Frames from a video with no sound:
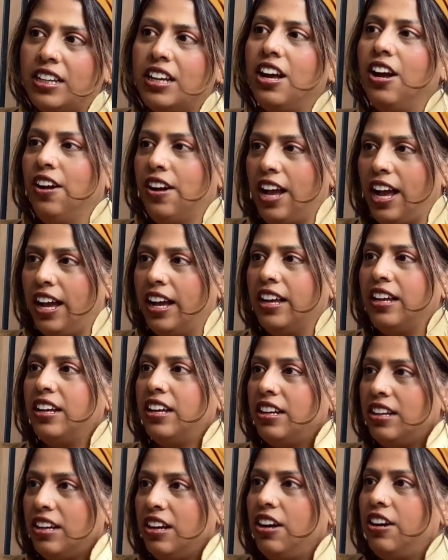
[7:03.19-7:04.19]
Okay. Mm-hmm.
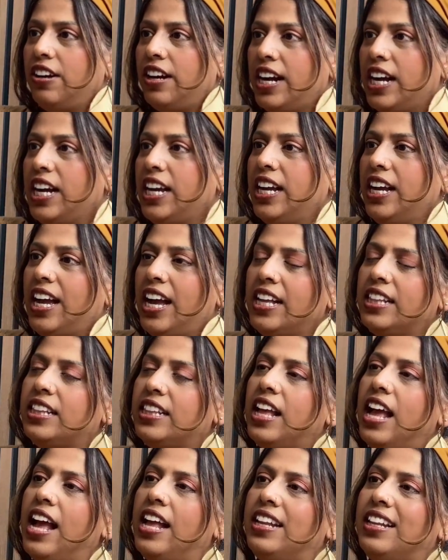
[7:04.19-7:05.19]
All right.
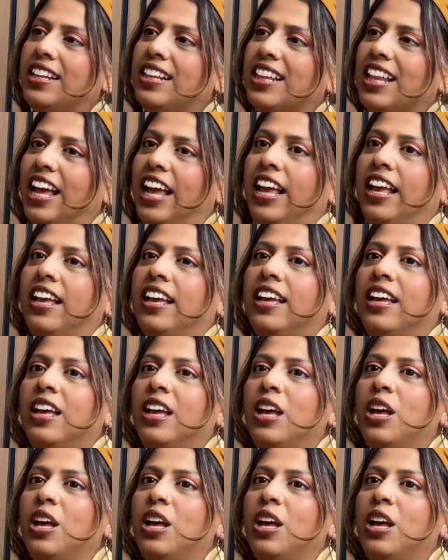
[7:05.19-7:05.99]
And like,